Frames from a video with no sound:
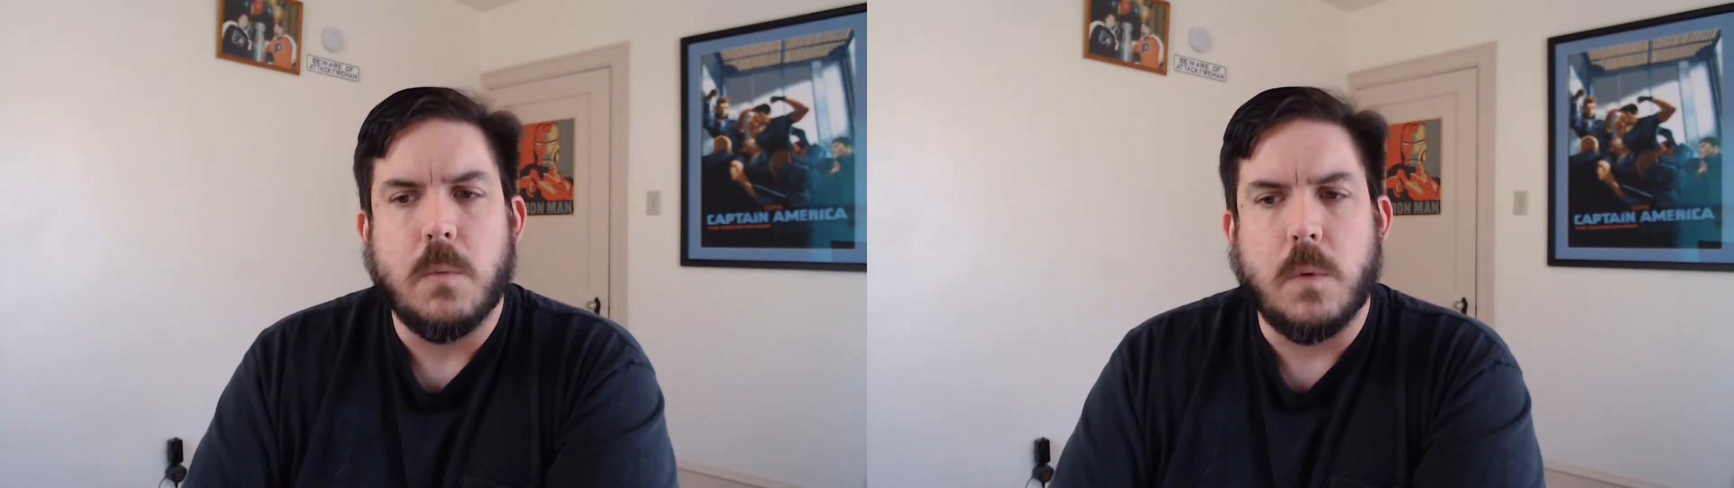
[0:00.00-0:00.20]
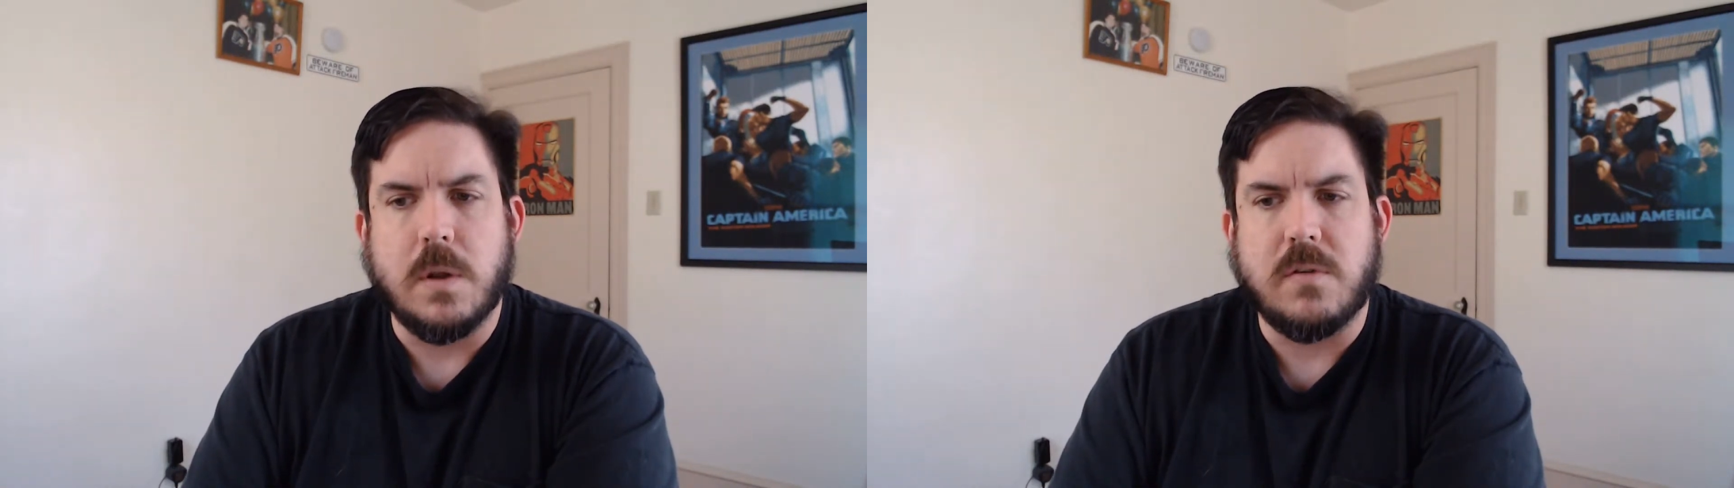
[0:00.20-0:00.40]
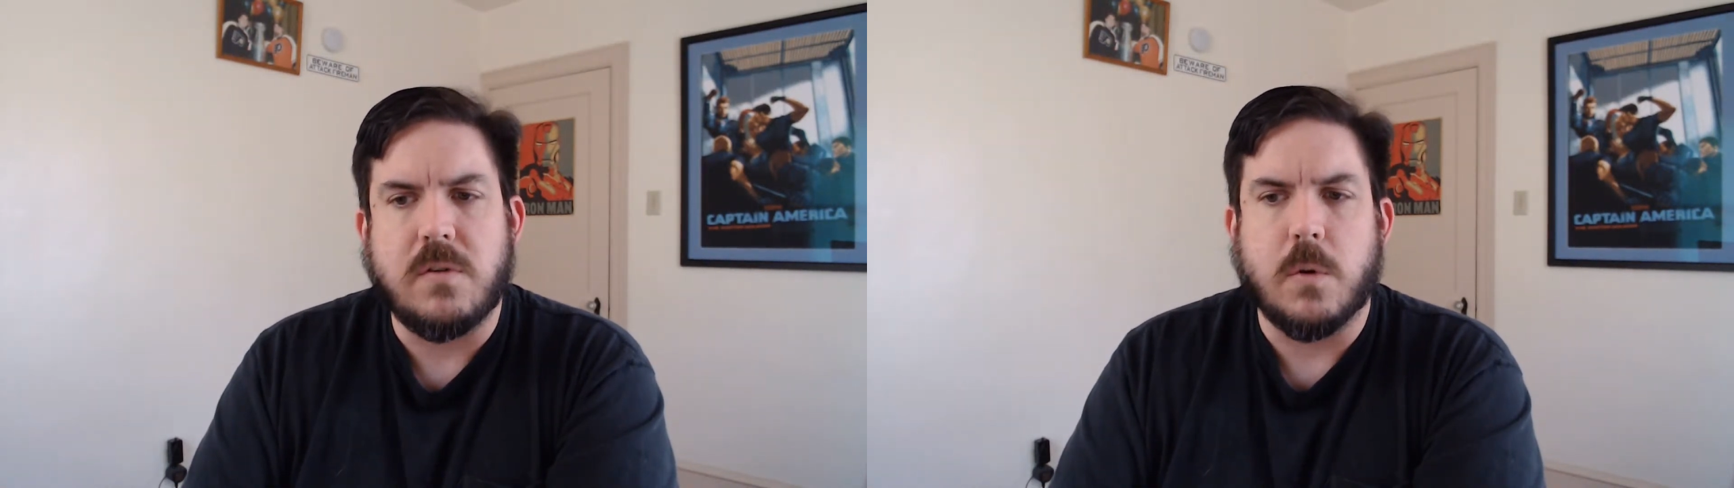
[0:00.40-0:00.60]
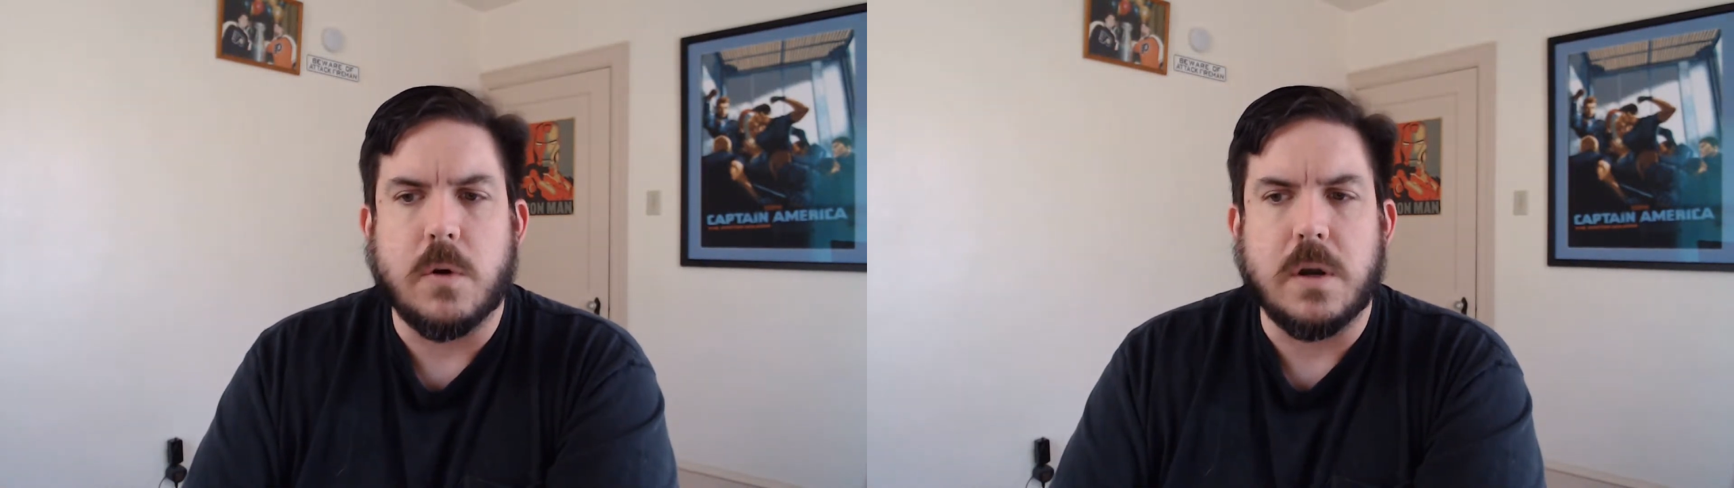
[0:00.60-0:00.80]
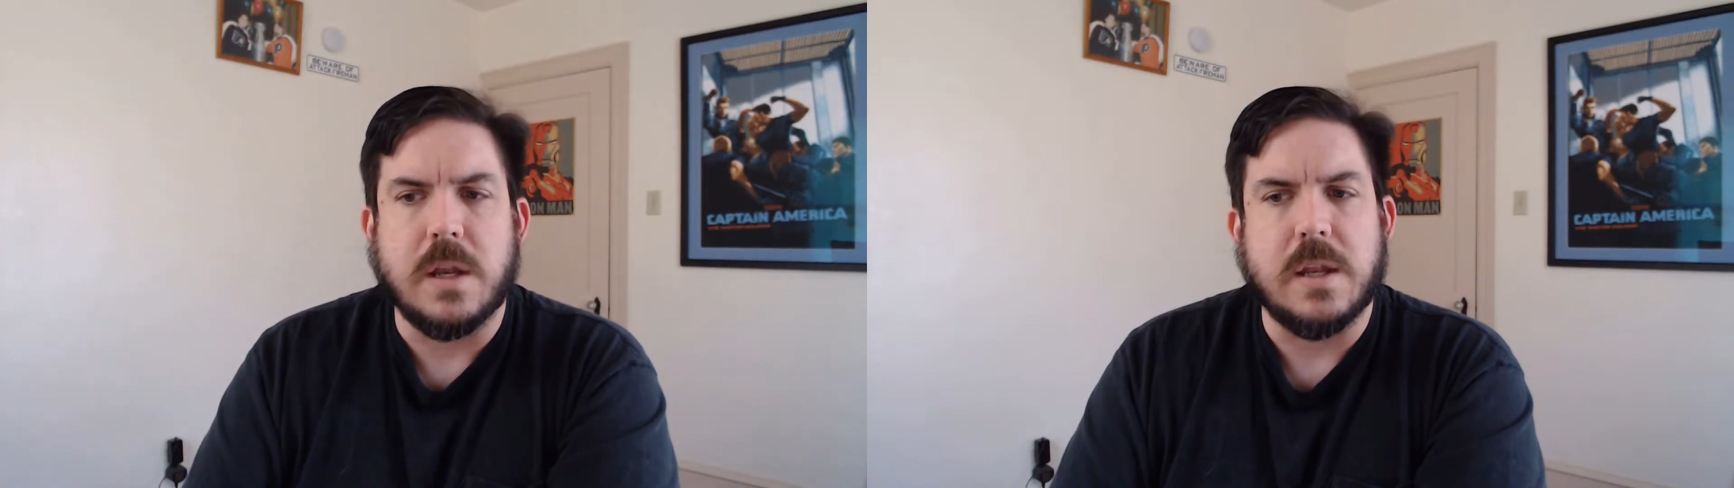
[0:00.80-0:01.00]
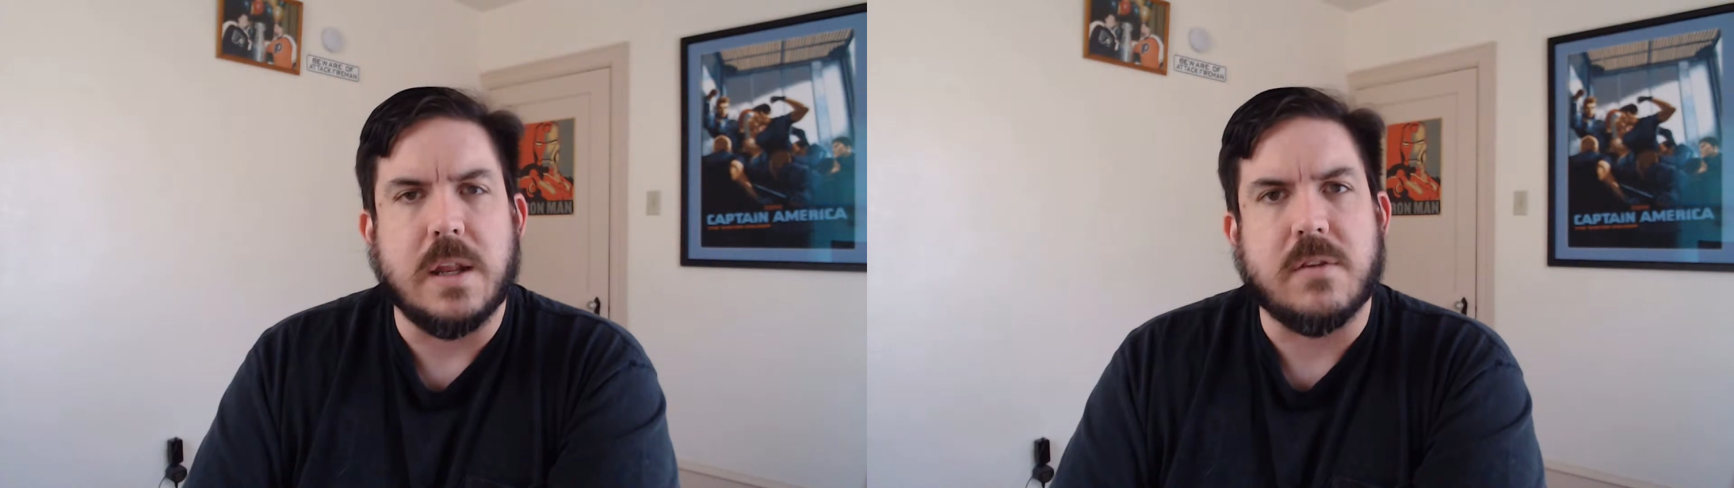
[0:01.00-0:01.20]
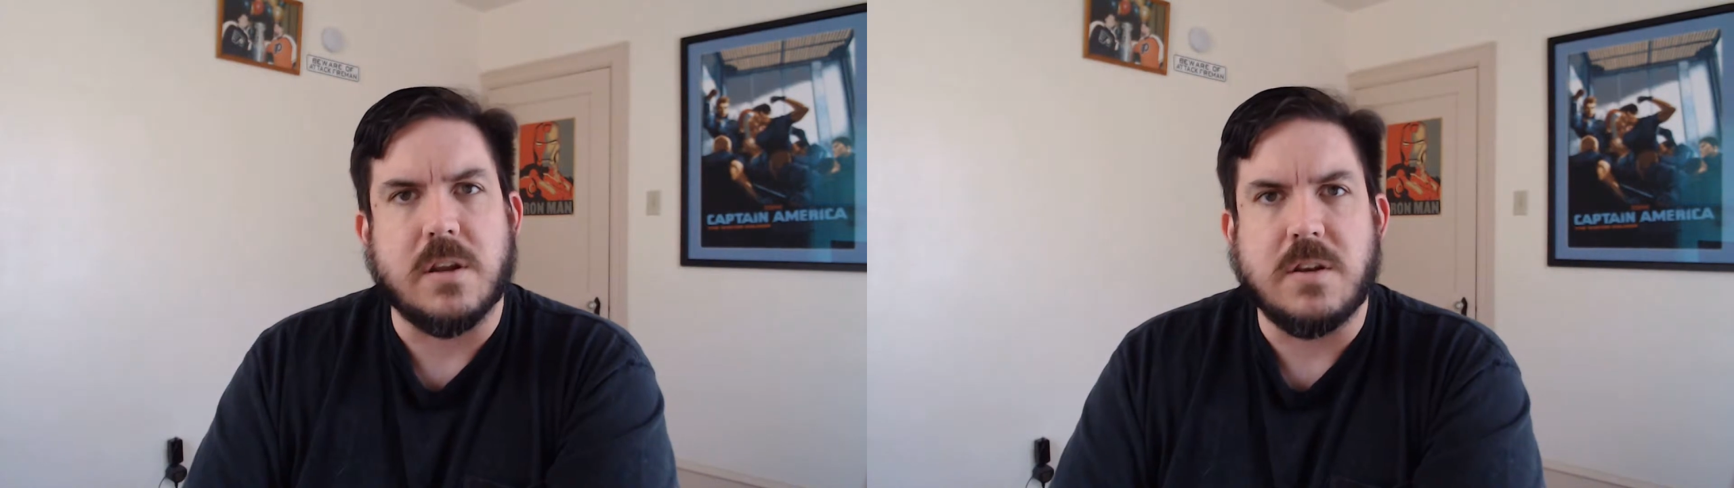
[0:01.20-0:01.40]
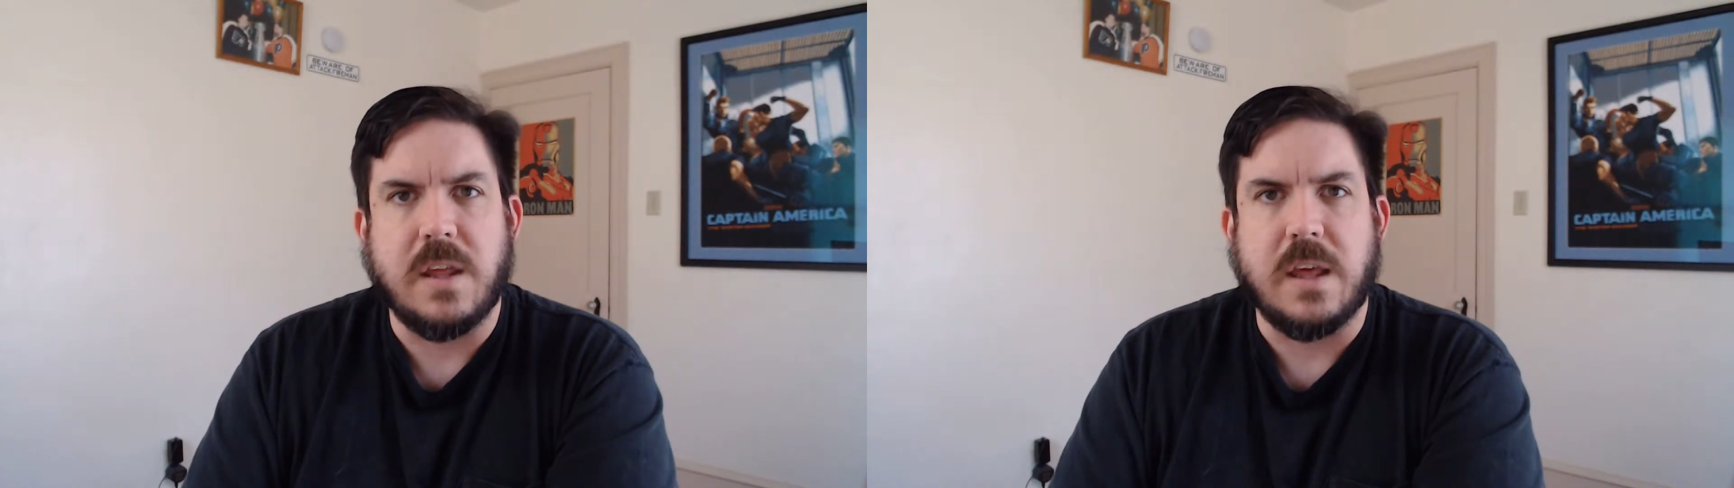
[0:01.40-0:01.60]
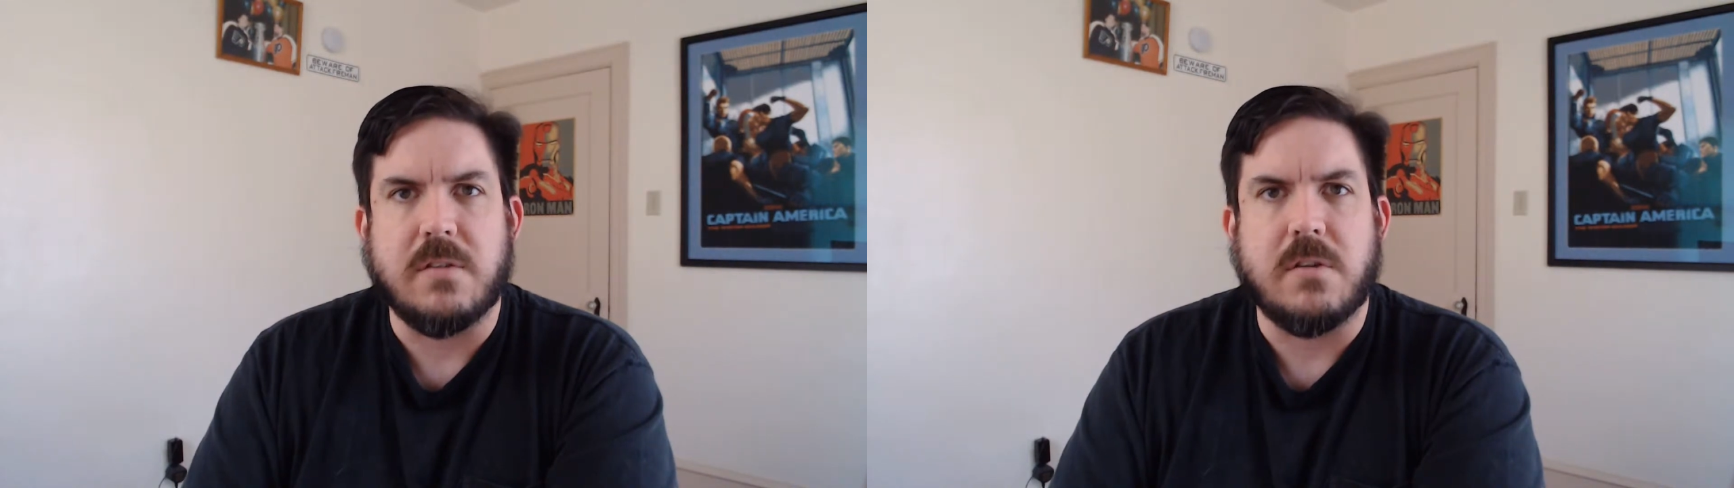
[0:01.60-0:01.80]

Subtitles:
one story and that it's going to take a